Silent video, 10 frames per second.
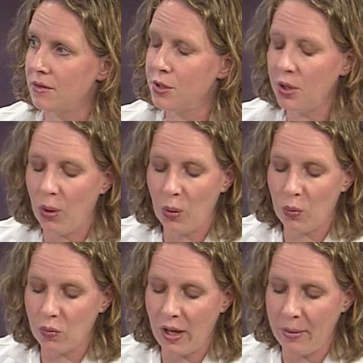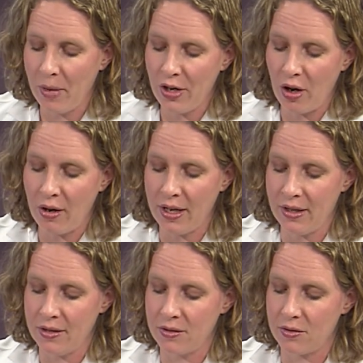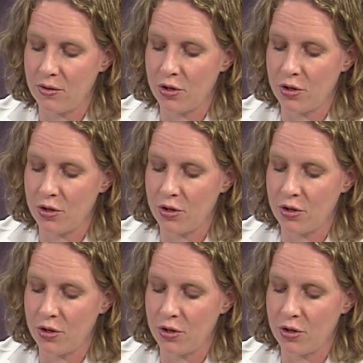So, like, my dog is